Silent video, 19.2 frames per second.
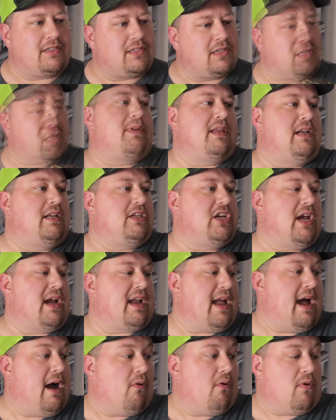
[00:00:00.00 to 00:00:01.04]
Something to
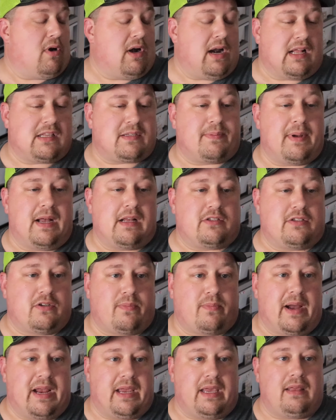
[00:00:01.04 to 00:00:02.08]
check out. We're not sponsored
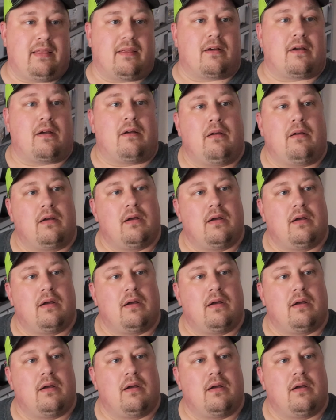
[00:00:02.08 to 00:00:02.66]
by either.